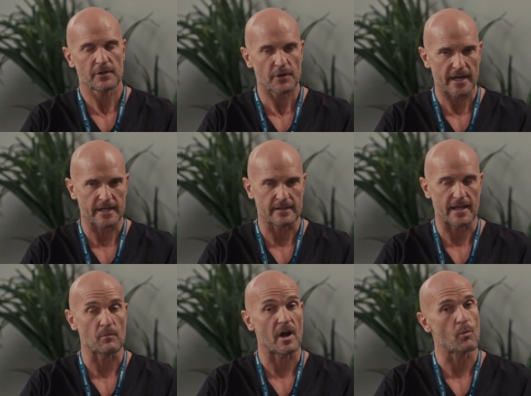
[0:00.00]
infuriating
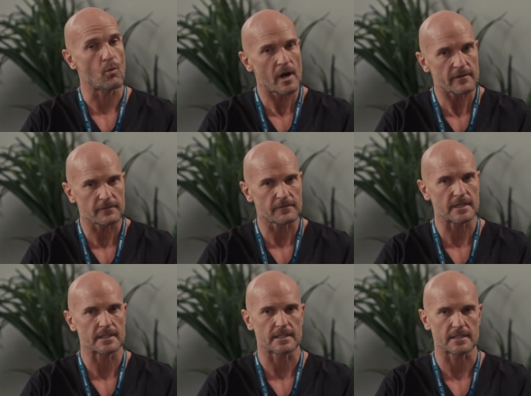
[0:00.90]
that my
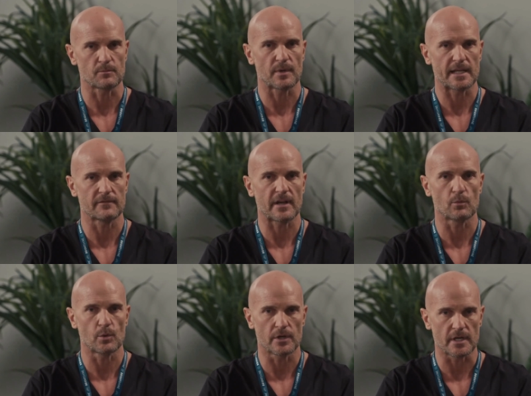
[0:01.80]
wife doesn't believe
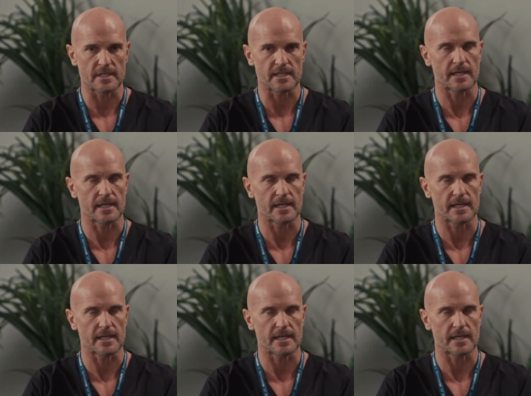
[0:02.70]
a word I